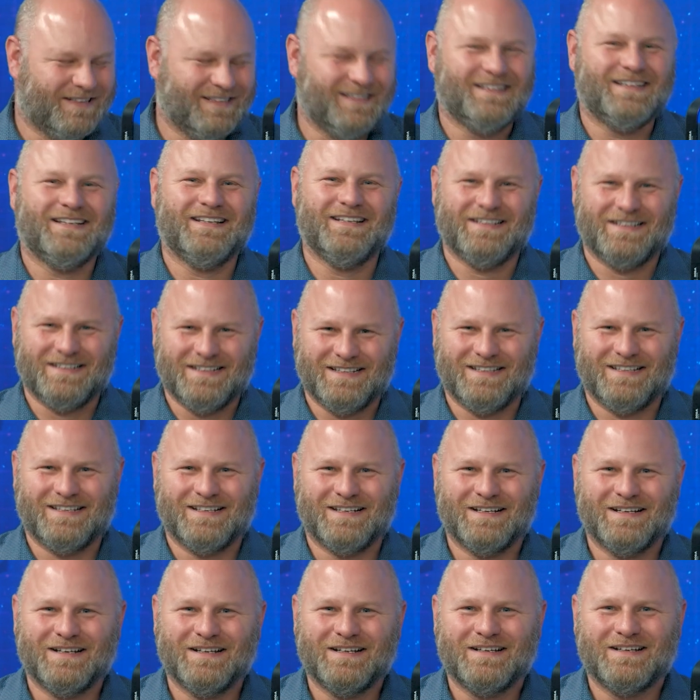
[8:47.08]

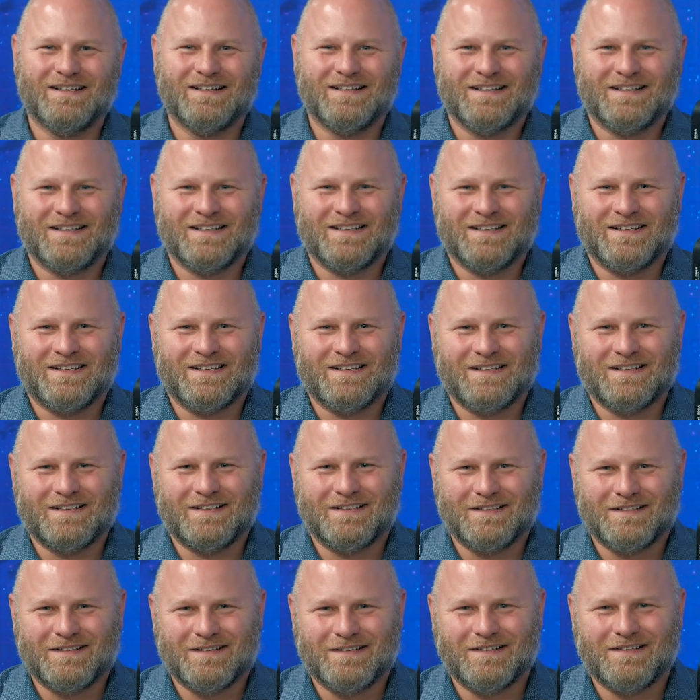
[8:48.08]

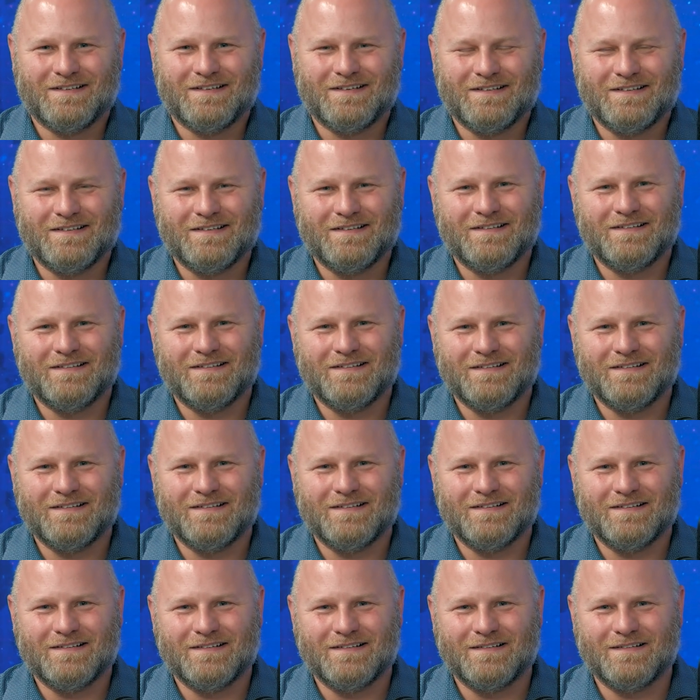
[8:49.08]

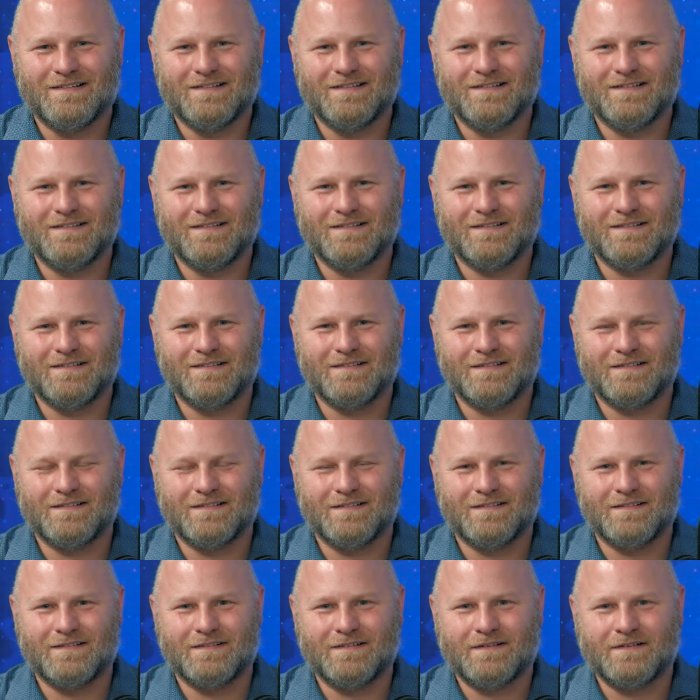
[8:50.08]

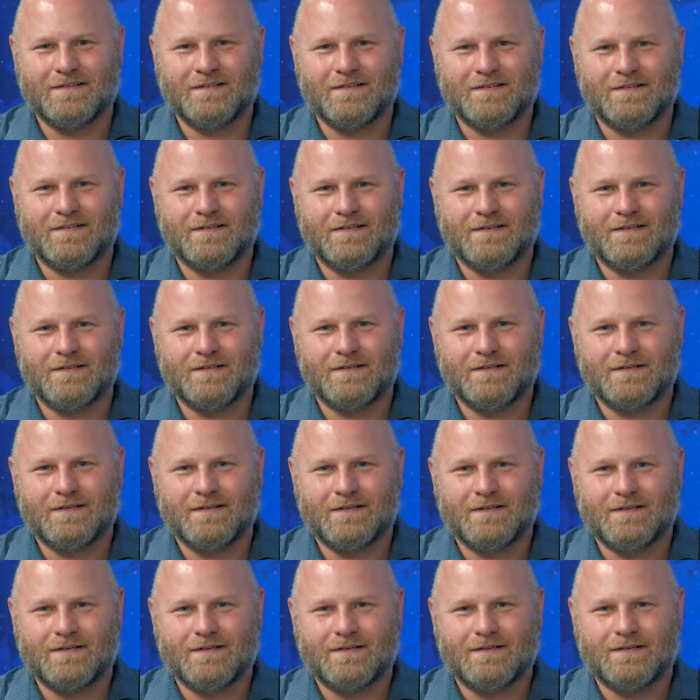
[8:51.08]

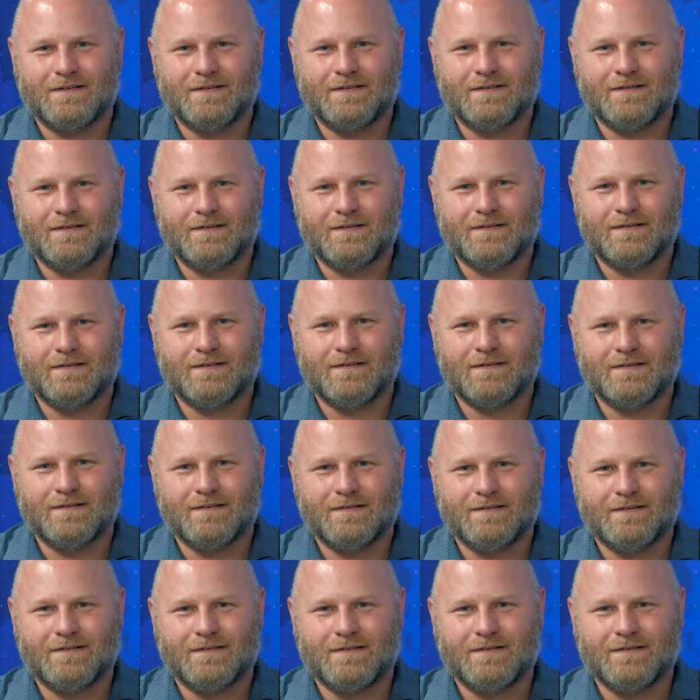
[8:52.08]
(not speaking)